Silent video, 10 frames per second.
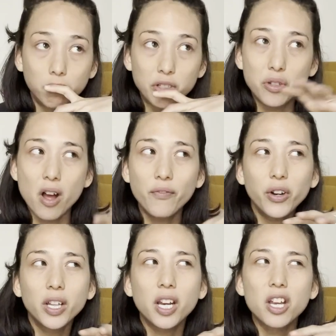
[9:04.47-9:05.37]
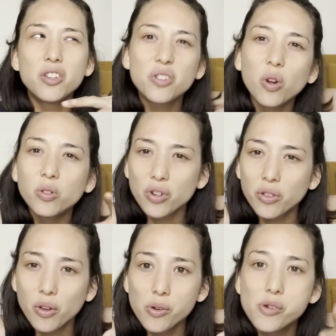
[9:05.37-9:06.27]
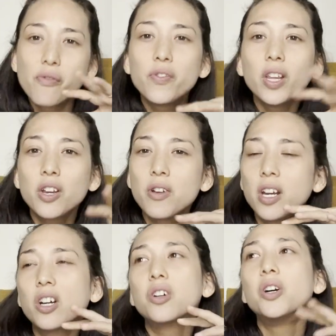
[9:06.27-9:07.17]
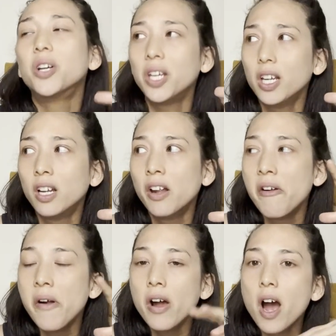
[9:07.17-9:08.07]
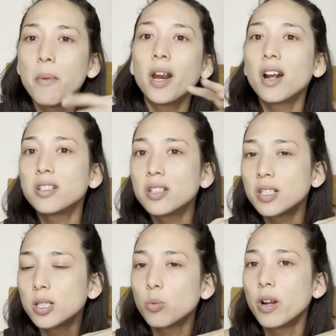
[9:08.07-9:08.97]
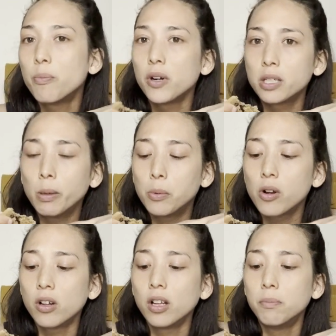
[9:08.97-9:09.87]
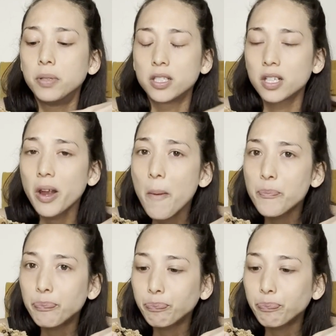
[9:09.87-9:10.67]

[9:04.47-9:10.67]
It's not very like indulgent though. You don't feel like you're eating a cookie. I mean, I guess this is what British people call a biscuit,